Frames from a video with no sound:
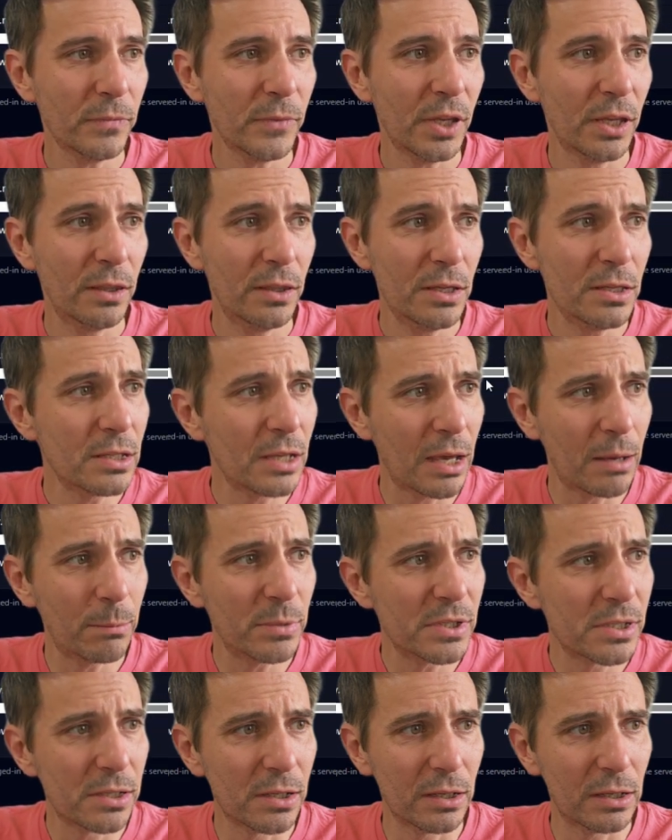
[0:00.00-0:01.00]
These can
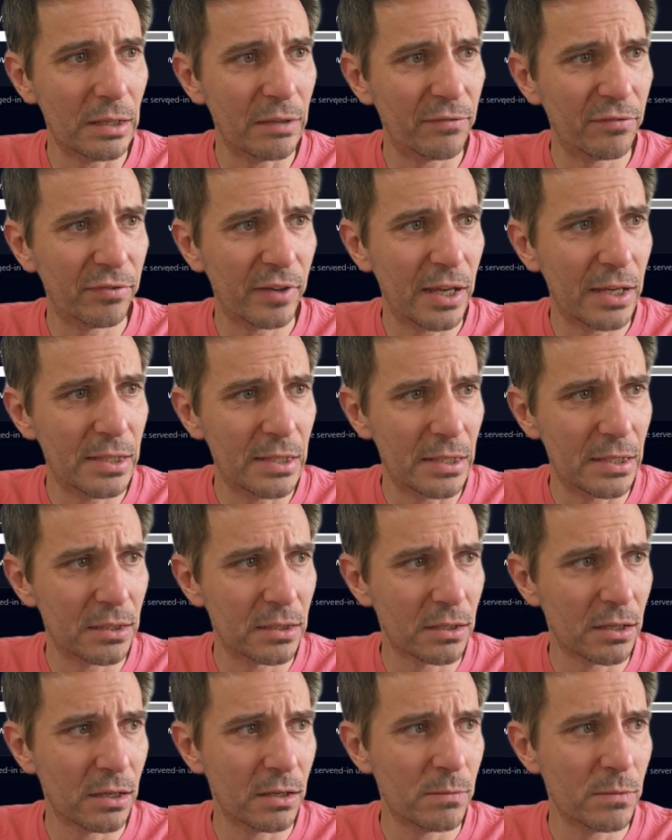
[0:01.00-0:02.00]
be slightly inflated at
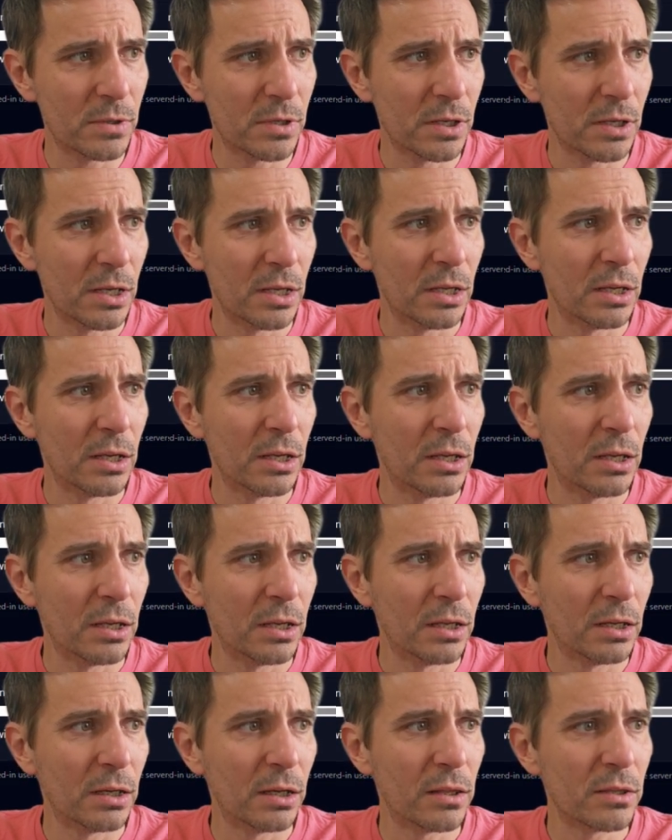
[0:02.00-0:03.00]
times.
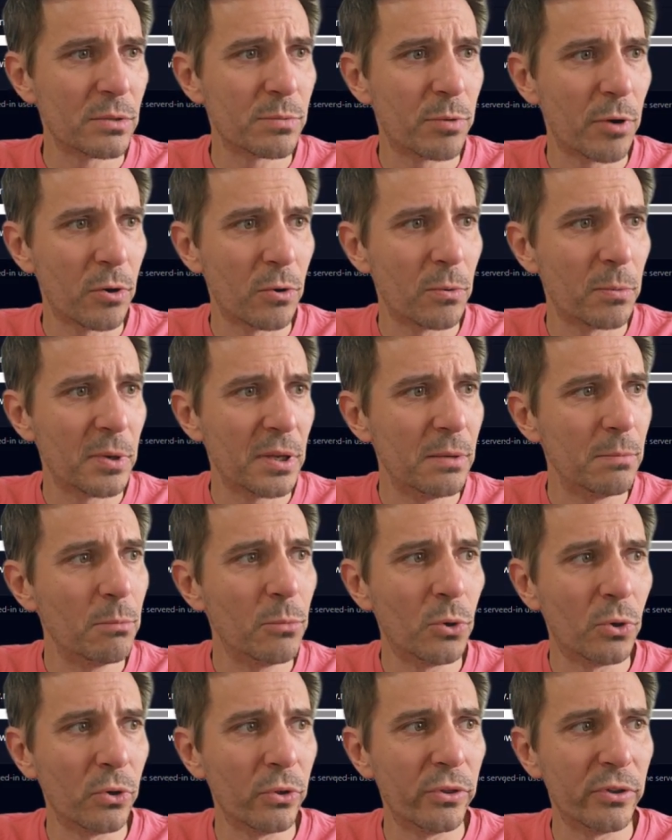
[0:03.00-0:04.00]
Like there's probably
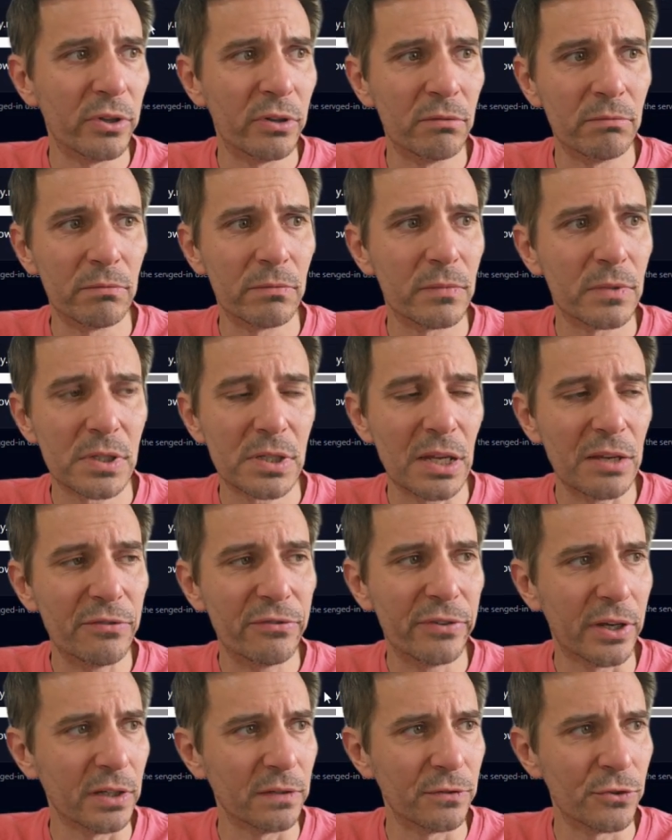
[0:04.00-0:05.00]
more than, say,
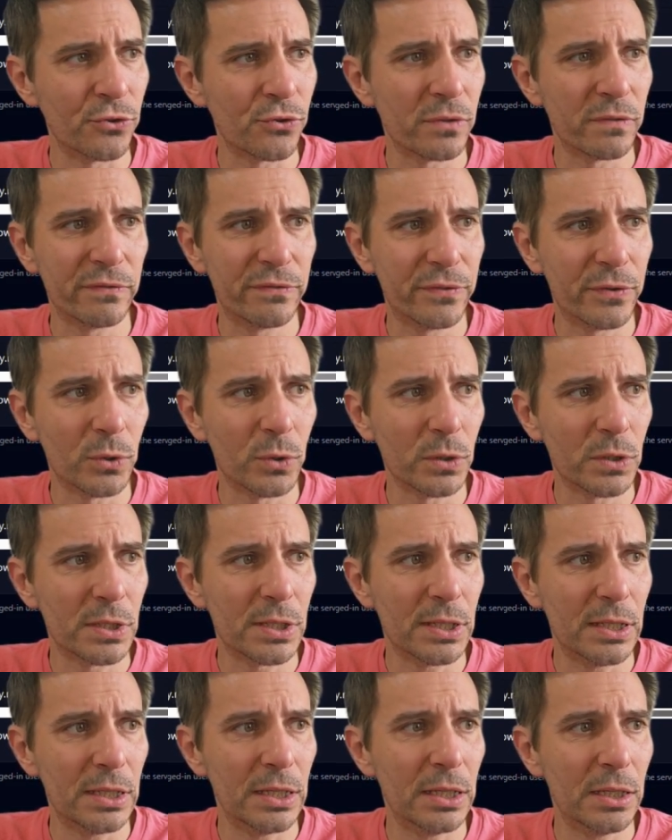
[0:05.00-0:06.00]

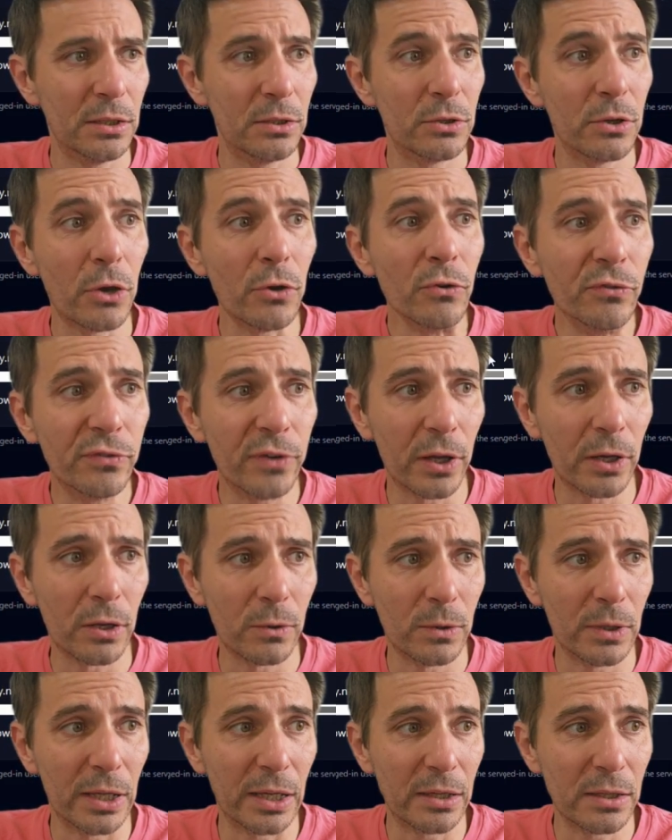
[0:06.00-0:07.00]
540 no-follow
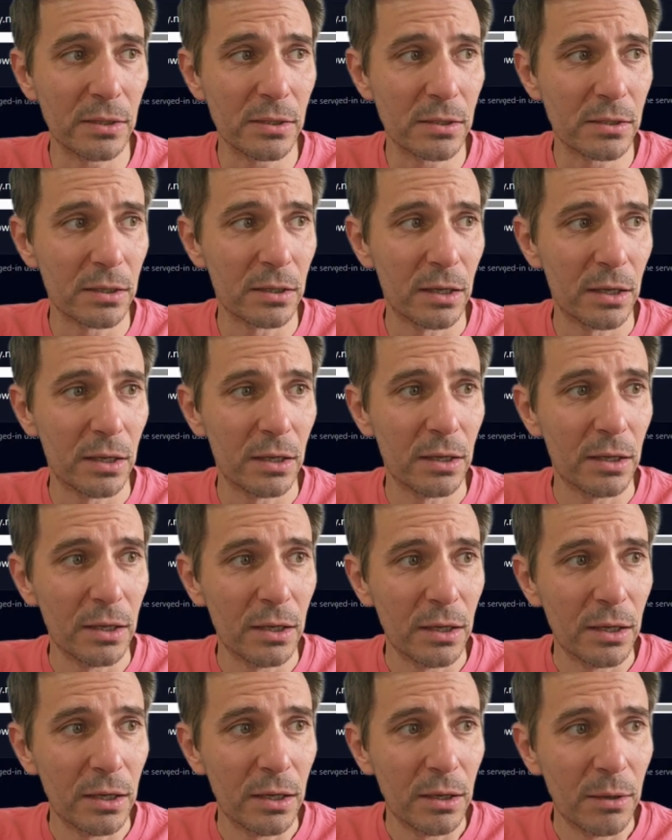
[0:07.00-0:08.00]
links.
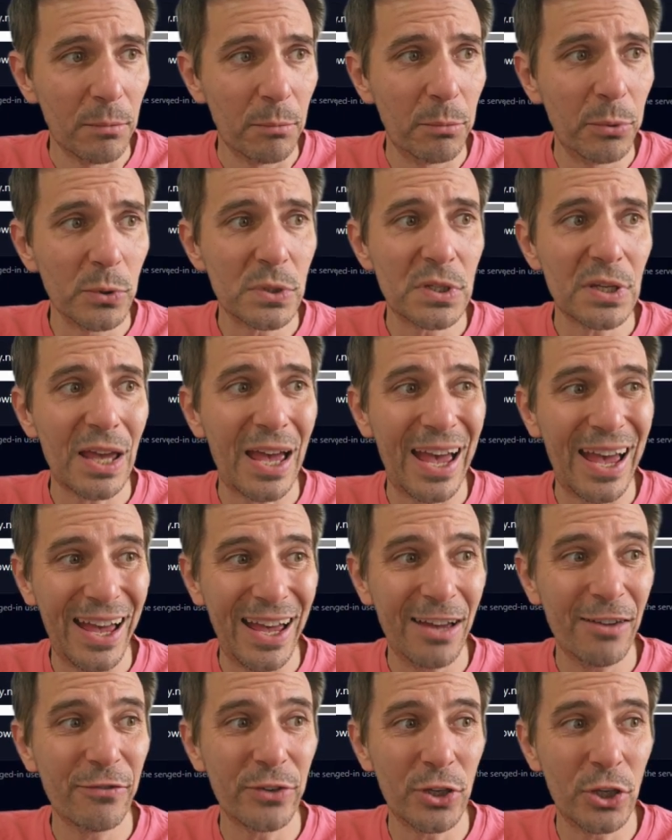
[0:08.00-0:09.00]
But to
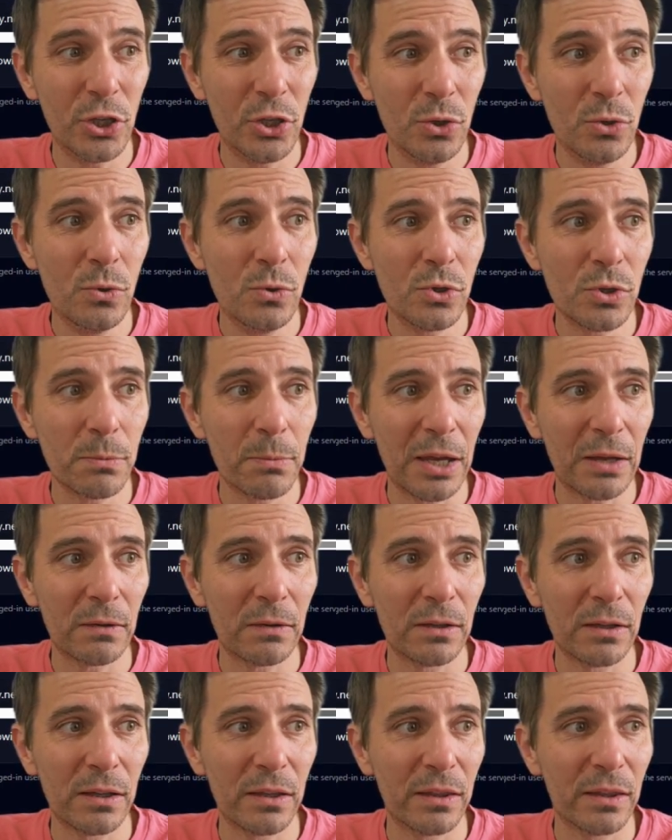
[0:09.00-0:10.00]
have a huge amount
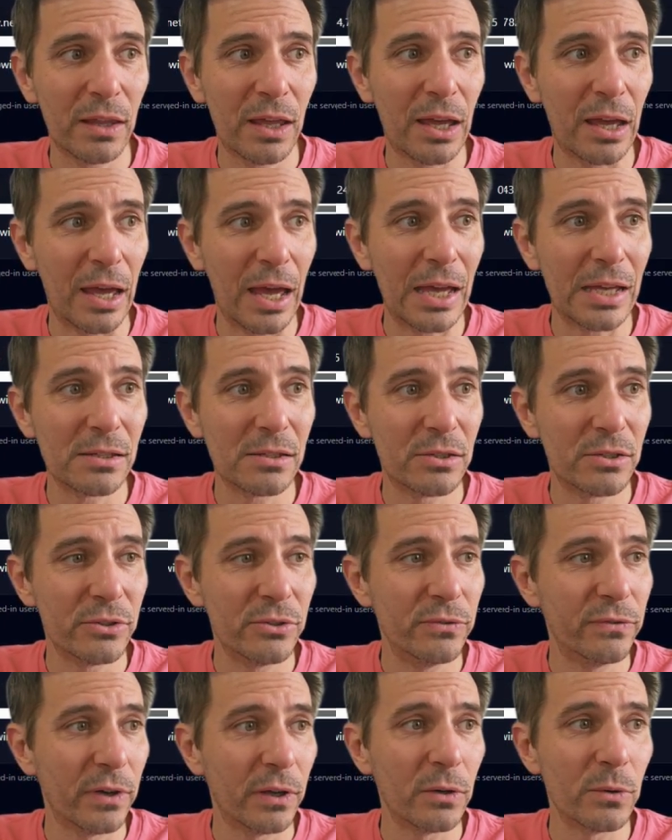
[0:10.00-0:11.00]
like that as
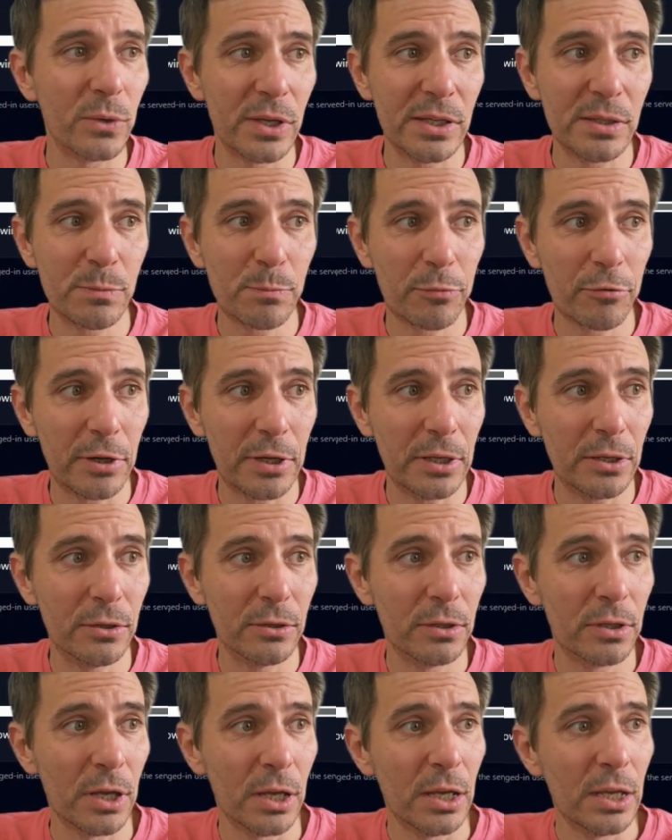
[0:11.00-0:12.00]
do follow it is pretty
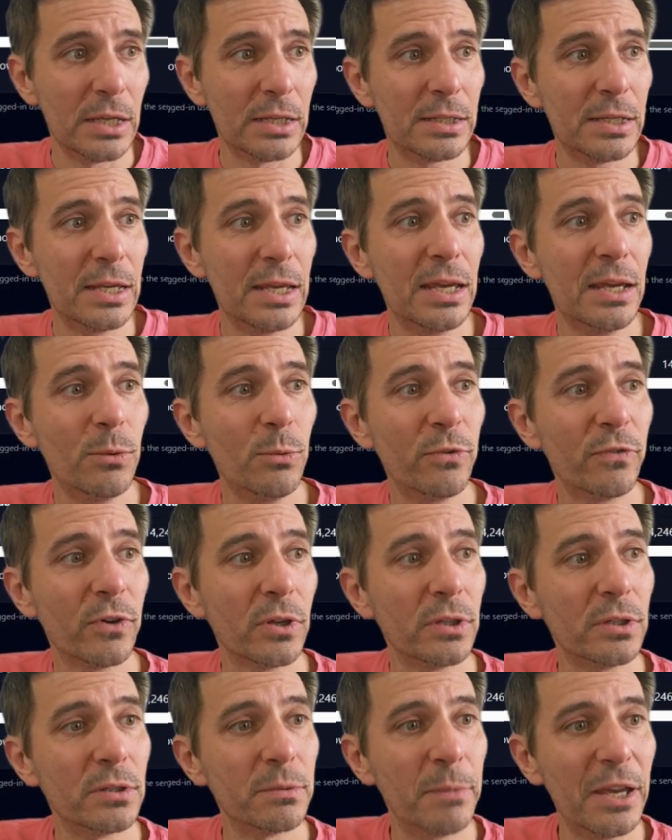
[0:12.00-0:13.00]
good. See here we've
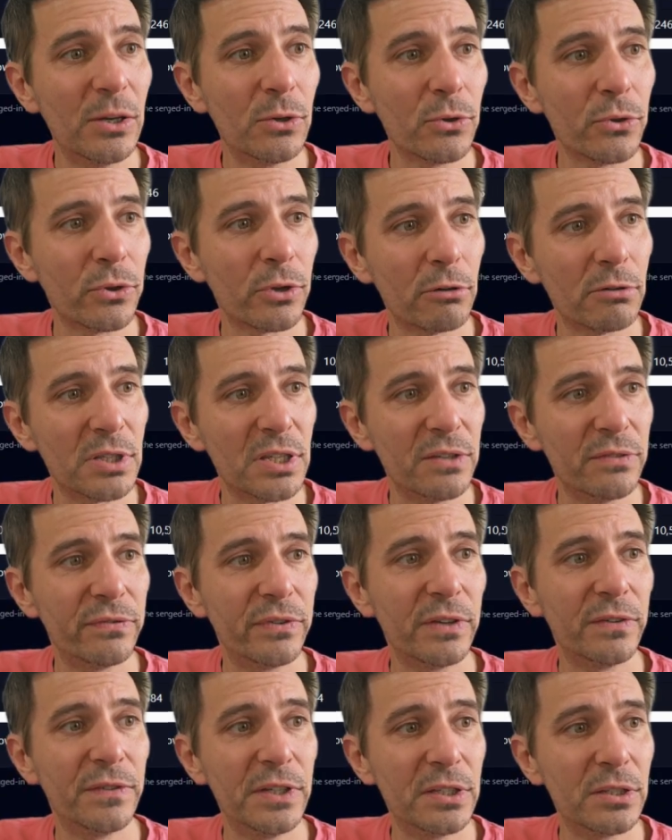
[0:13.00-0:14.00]
got a domain authority of
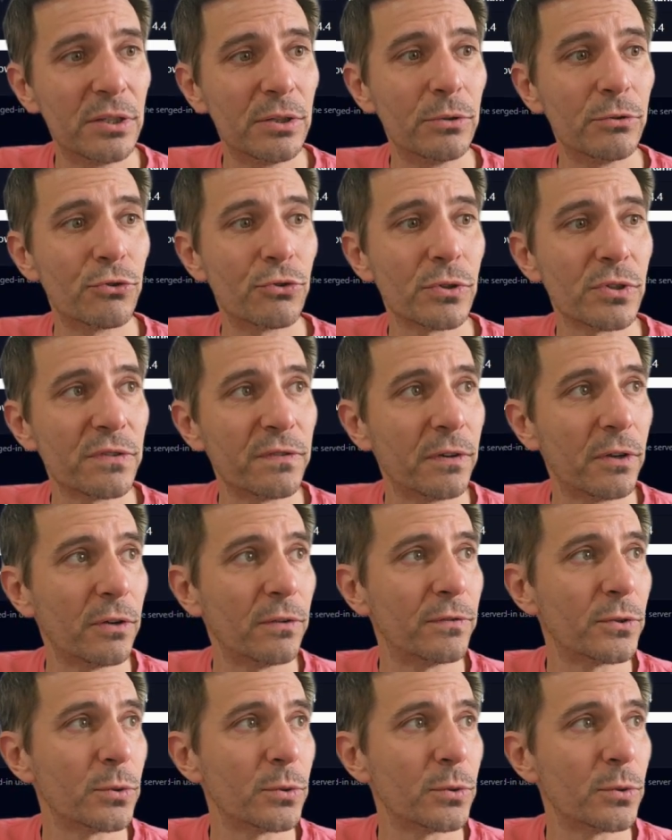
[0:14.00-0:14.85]
52, trust flow of